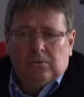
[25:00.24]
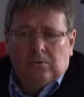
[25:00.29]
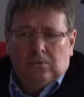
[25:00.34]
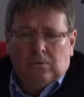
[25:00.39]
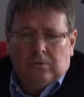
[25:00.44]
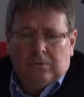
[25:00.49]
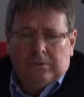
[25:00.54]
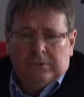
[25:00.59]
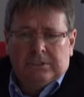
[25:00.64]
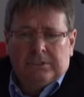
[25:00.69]

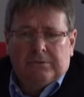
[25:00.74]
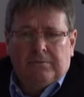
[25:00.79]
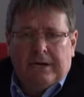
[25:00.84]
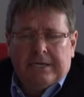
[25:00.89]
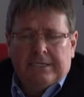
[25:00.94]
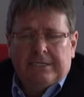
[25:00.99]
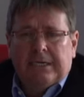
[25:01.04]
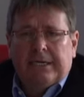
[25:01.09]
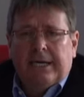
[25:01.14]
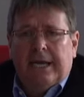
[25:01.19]
to
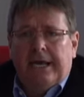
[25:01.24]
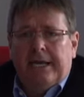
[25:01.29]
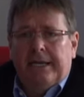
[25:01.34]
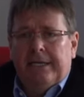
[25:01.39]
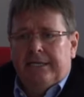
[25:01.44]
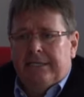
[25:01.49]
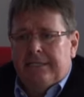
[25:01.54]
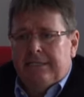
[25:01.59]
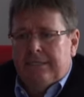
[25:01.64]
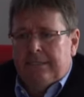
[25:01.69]
stress again
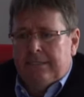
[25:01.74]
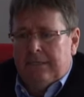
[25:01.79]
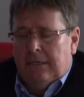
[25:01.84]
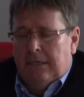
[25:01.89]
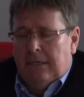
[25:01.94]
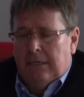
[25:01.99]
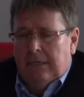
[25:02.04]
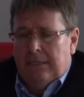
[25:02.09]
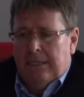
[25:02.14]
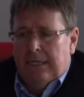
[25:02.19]
is
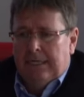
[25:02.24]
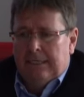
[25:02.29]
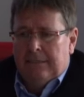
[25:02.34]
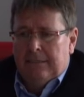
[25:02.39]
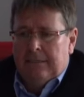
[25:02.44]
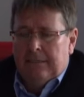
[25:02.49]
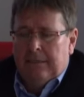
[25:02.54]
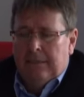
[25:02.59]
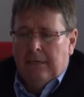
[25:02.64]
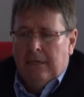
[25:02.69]

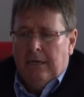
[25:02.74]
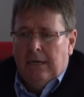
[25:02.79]
that